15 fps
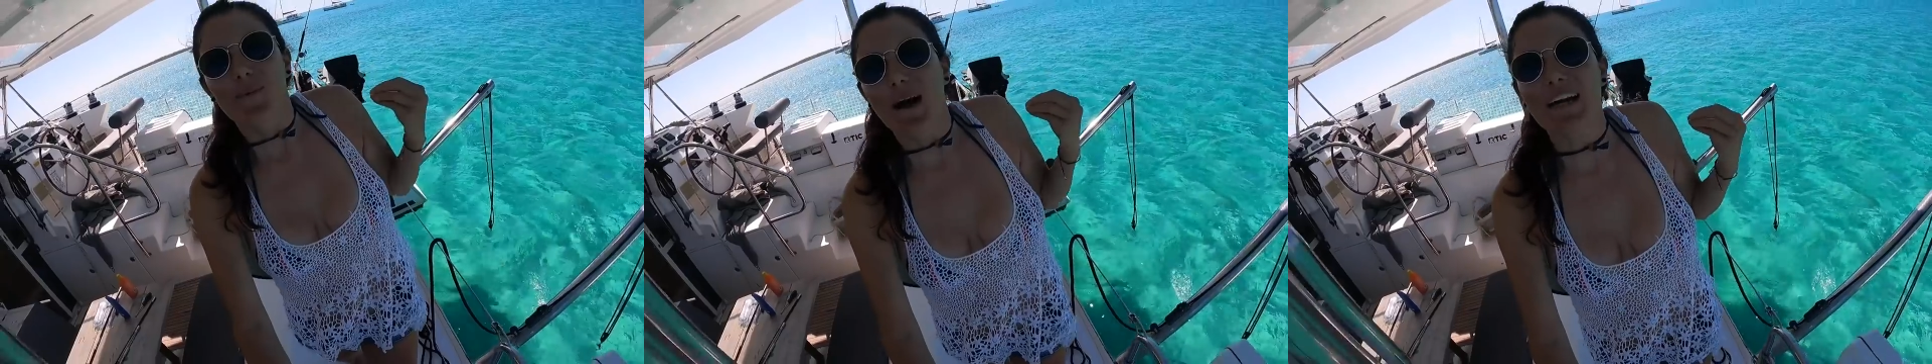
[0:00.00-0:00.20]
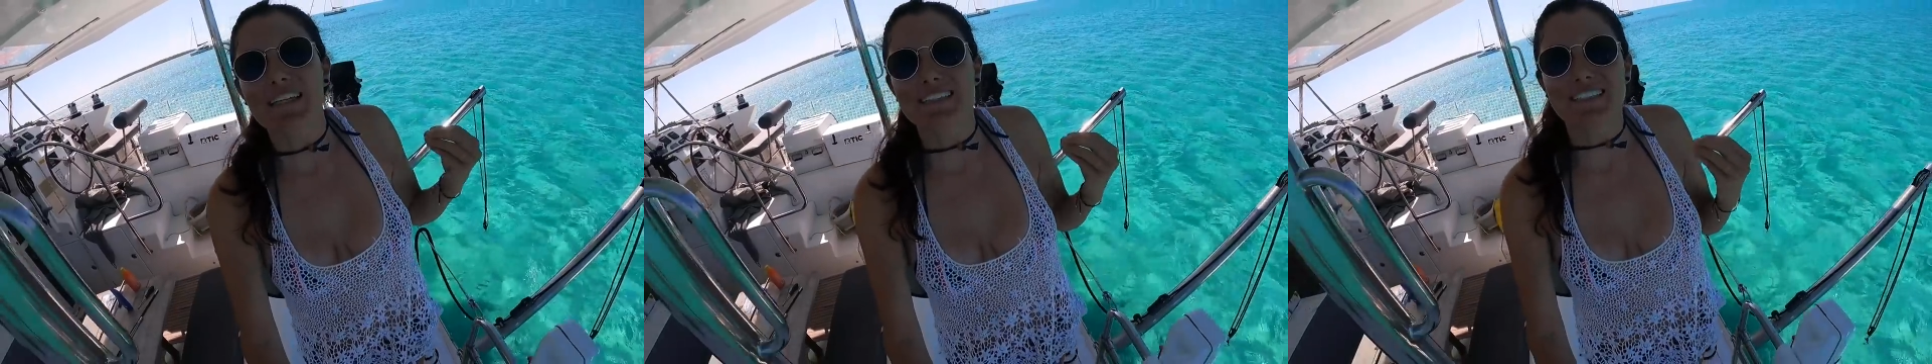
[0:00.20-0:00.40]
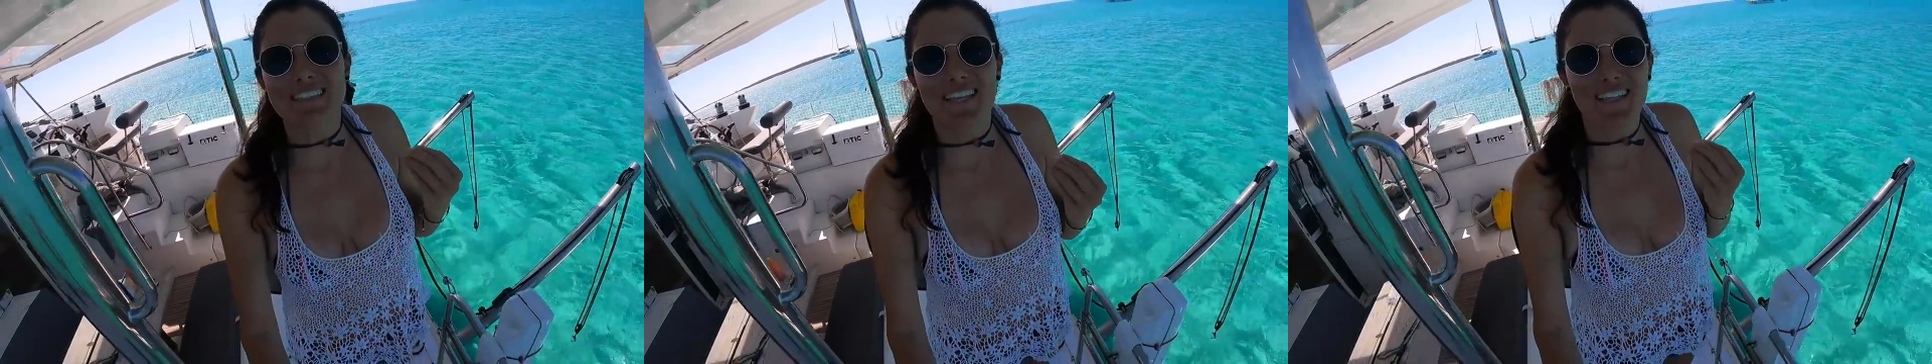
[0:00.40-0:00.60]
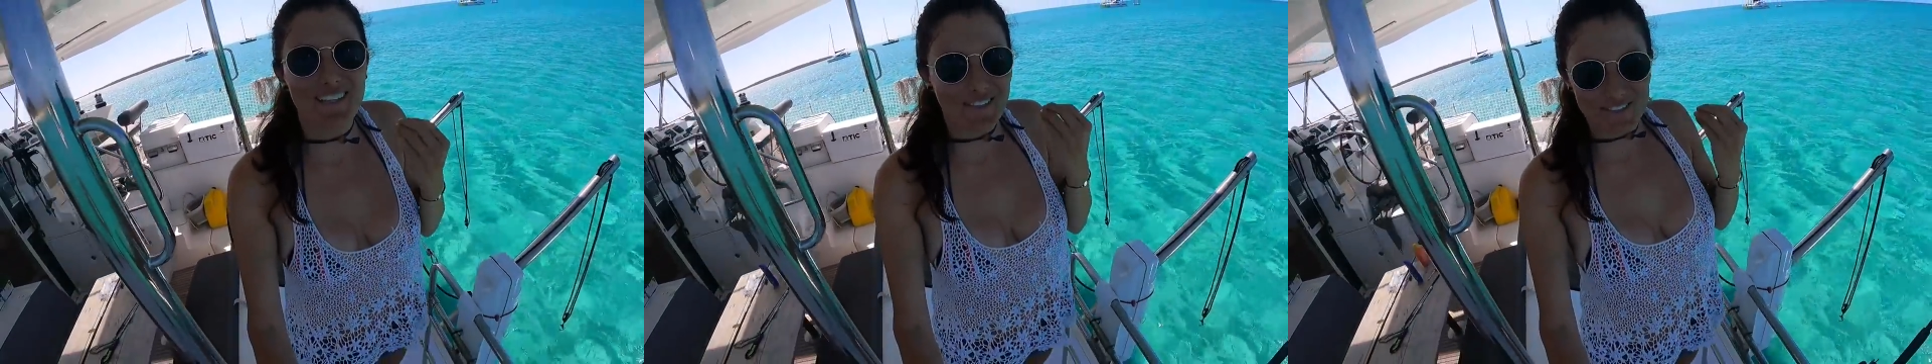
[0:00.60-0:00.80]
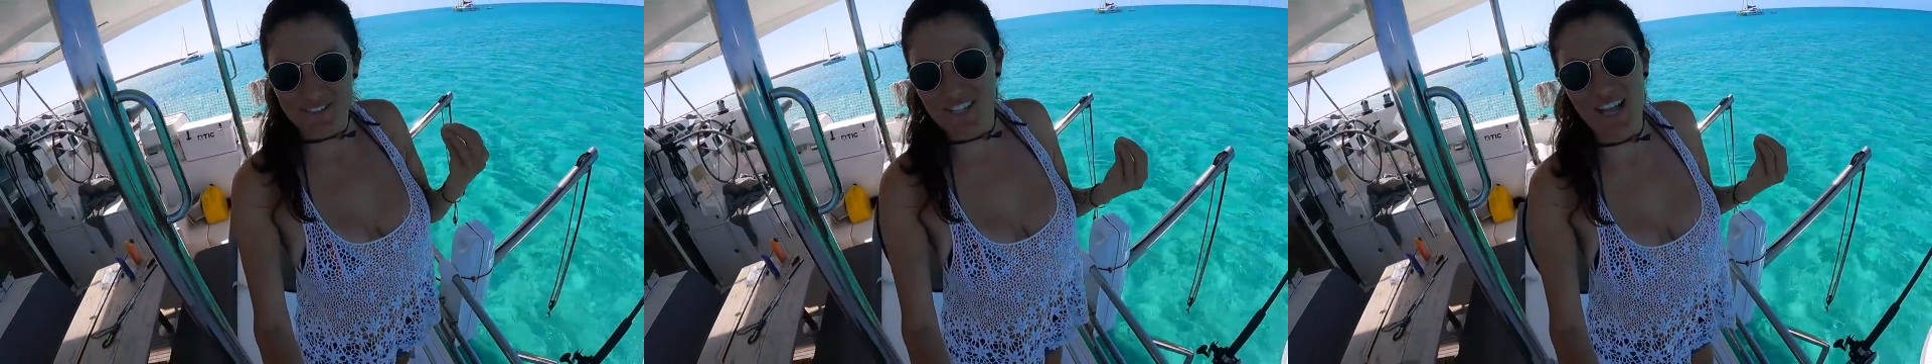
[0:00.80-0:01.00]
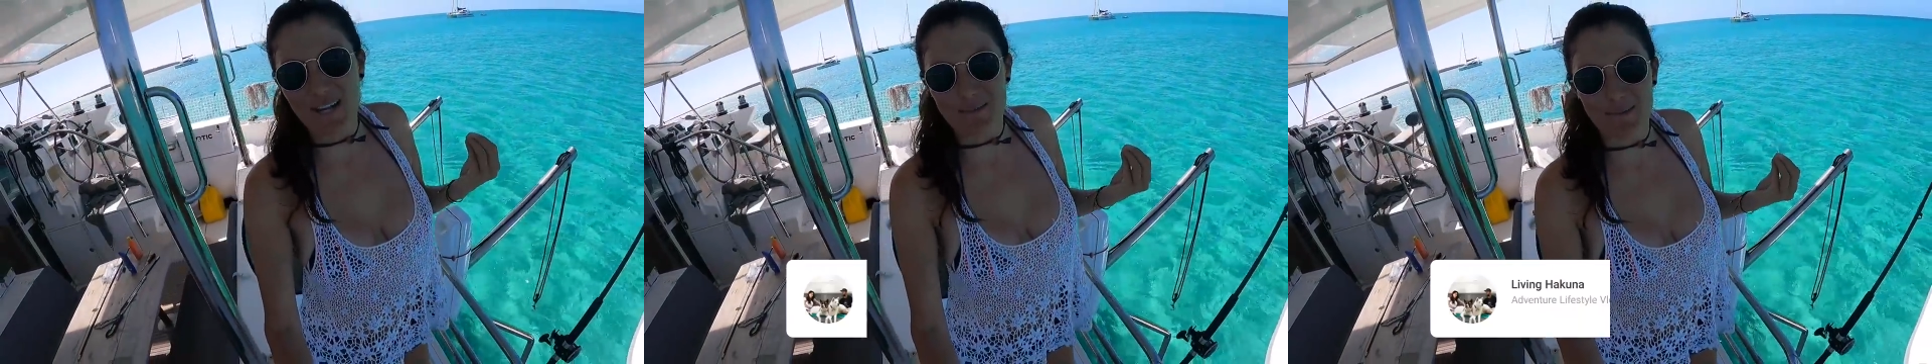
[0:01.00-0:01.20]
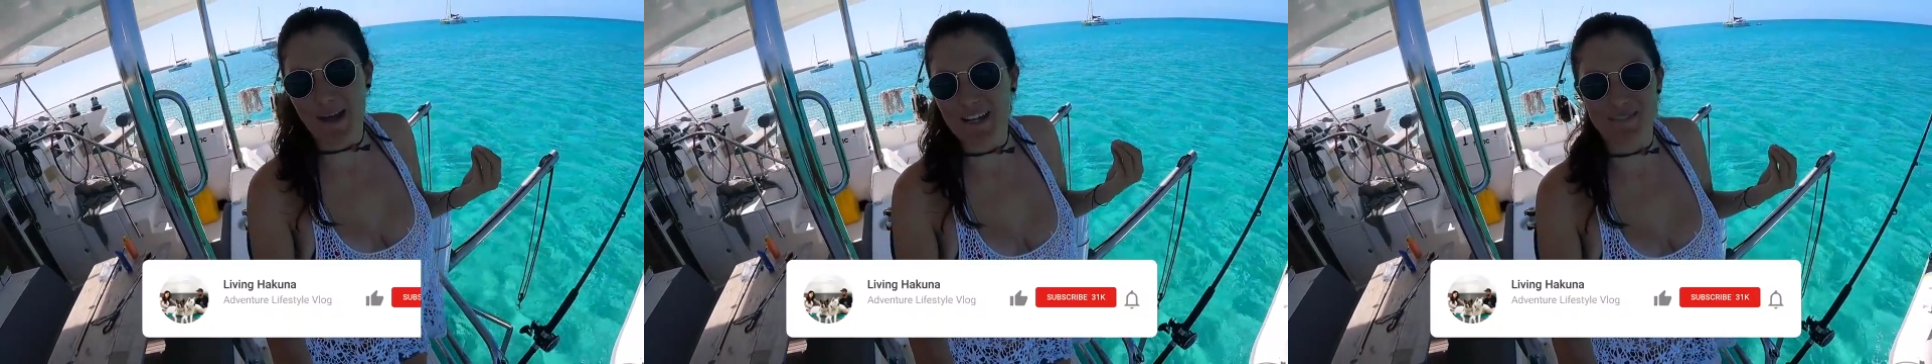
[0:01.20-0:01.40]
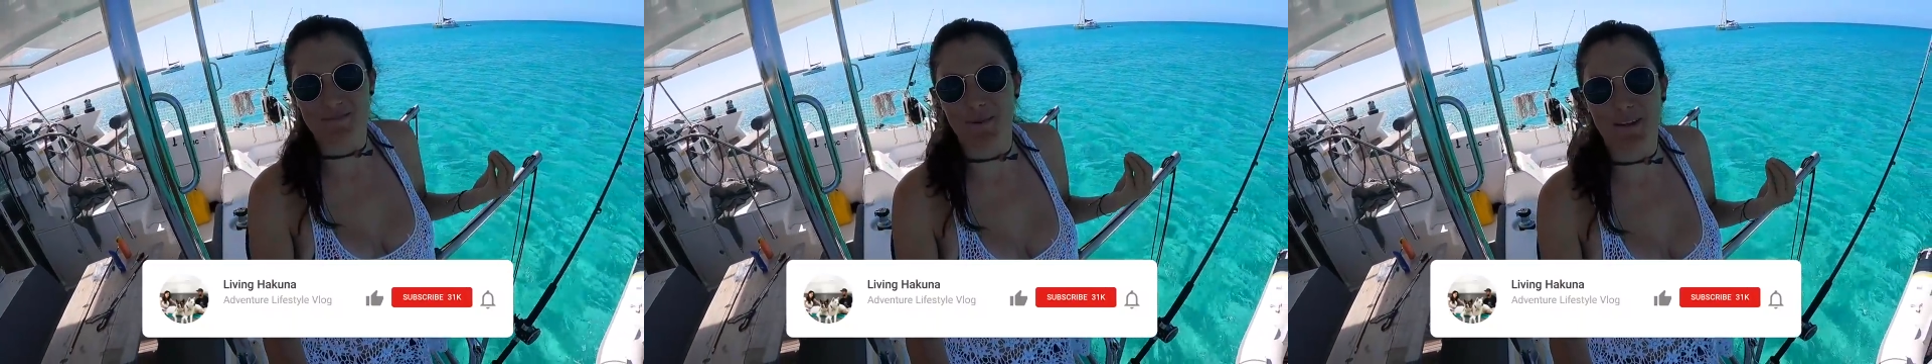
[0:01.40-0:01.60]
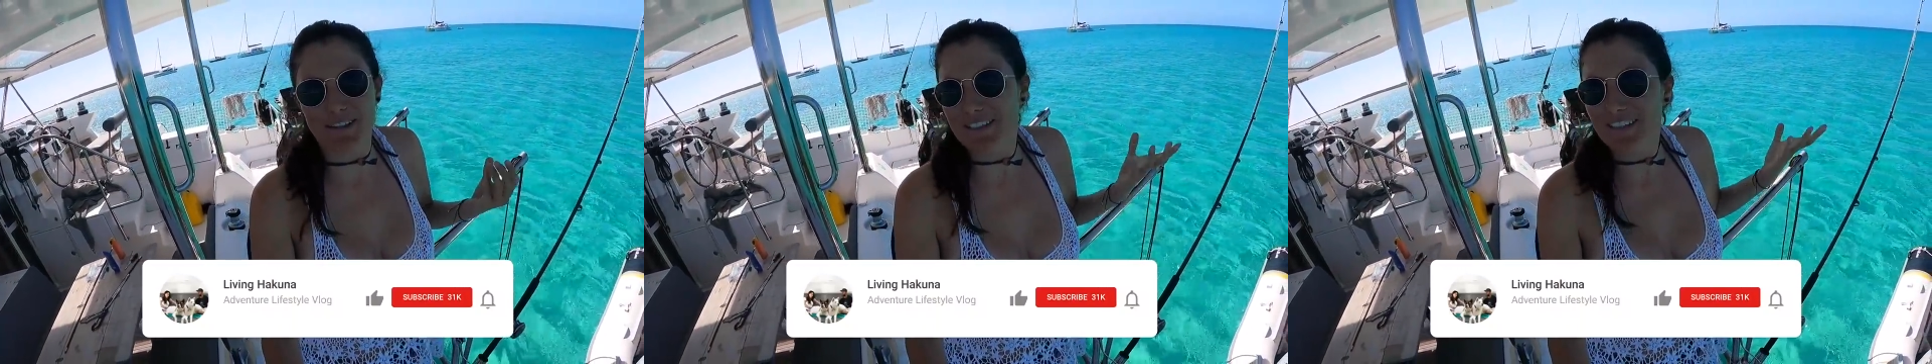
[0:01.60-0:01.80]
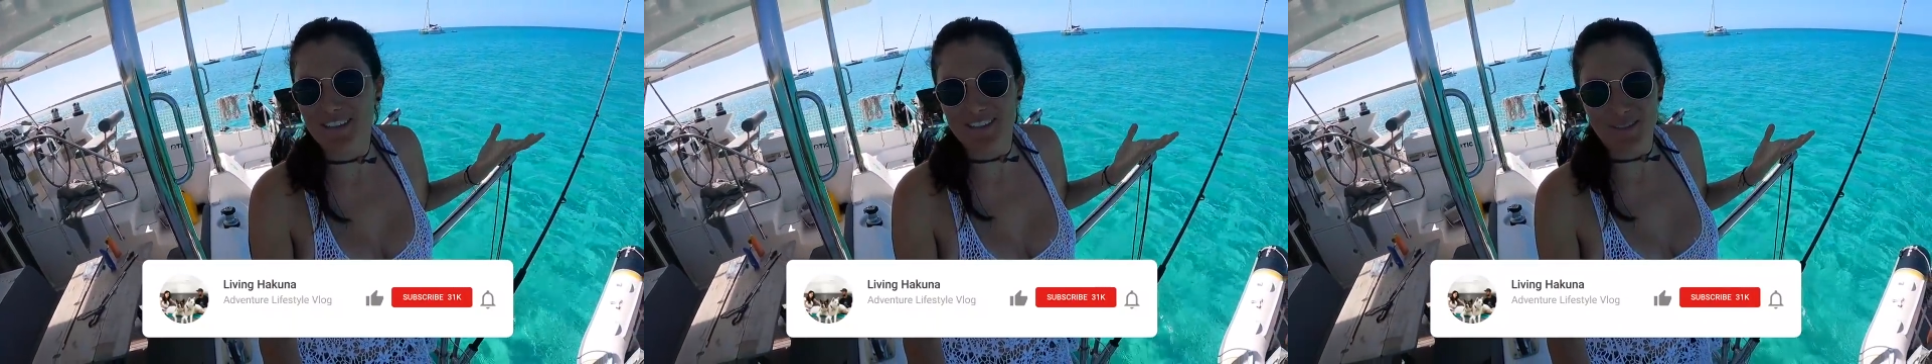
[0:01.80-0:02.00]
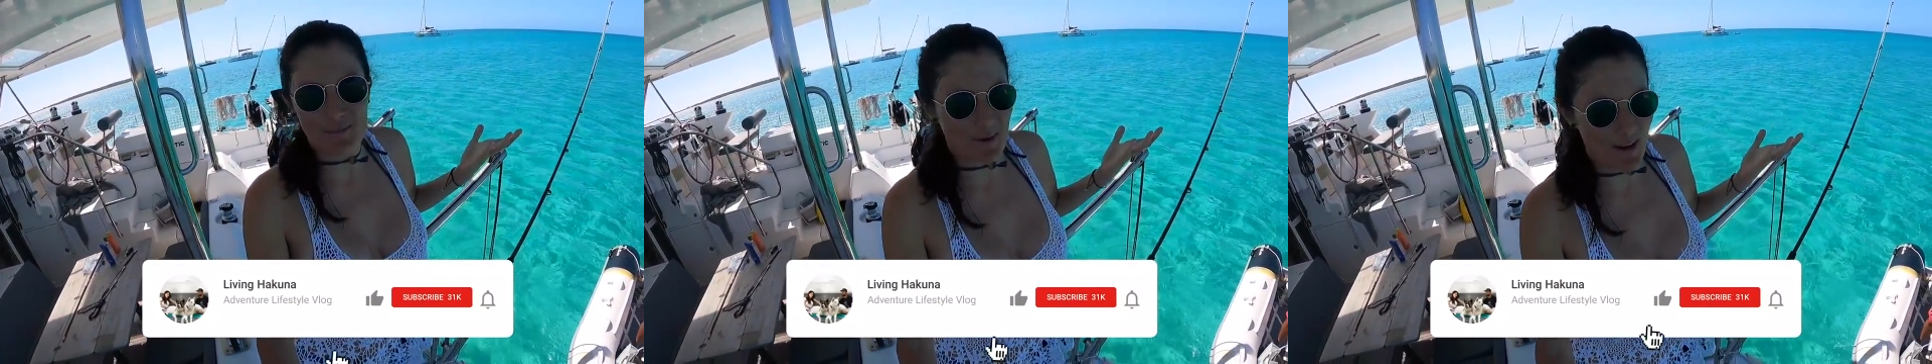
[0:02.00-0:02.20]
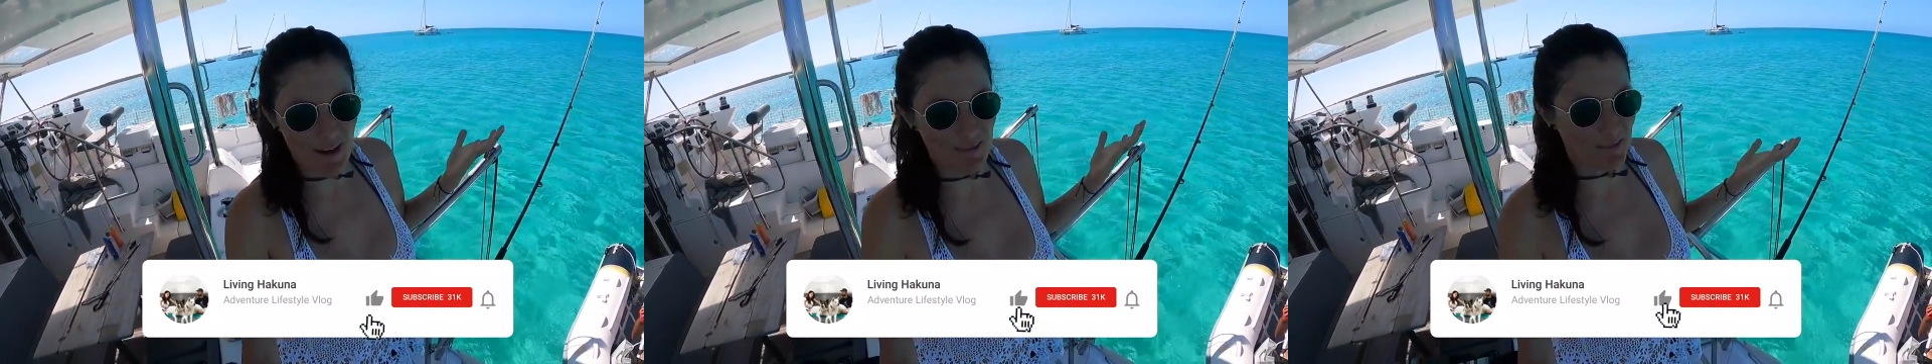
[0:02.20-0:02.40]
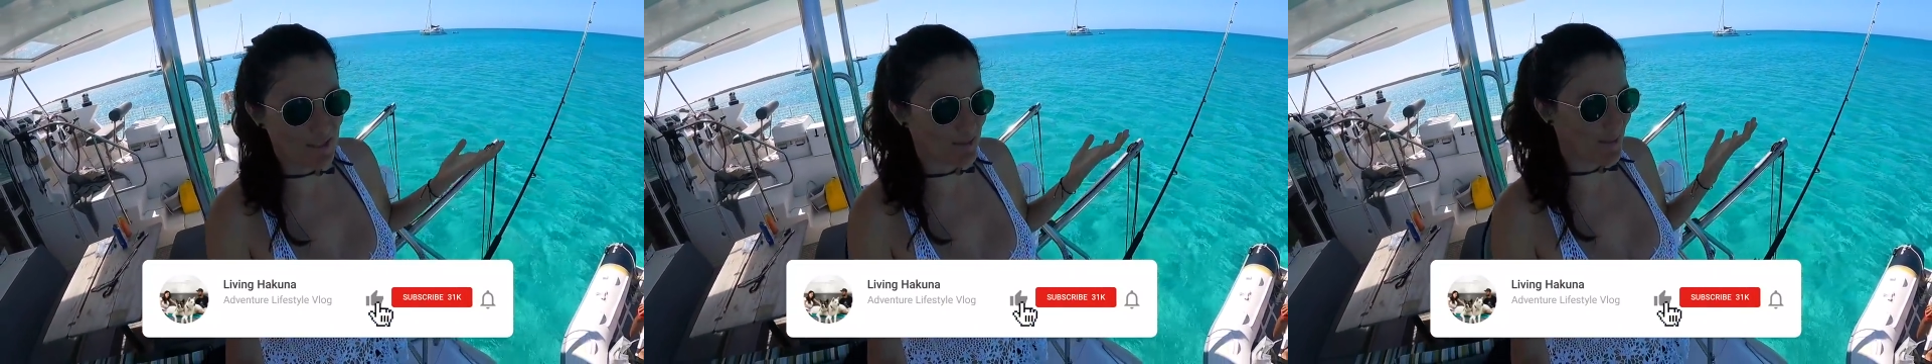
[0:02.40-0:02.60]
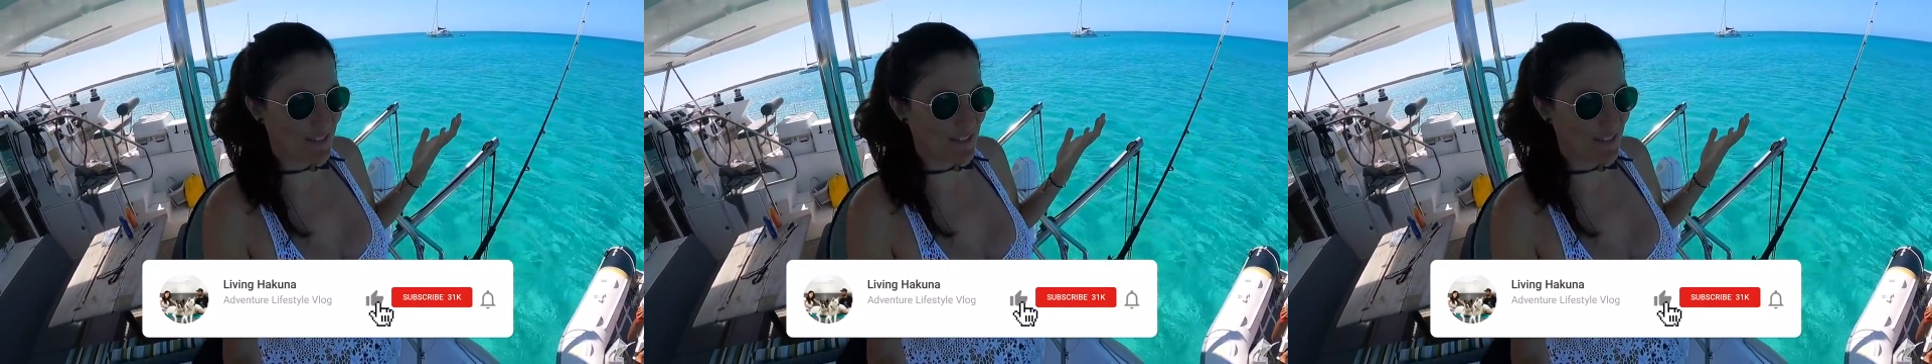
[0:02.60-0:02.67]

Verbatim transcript: why is it that there's not a bad spot here in the Bahamas?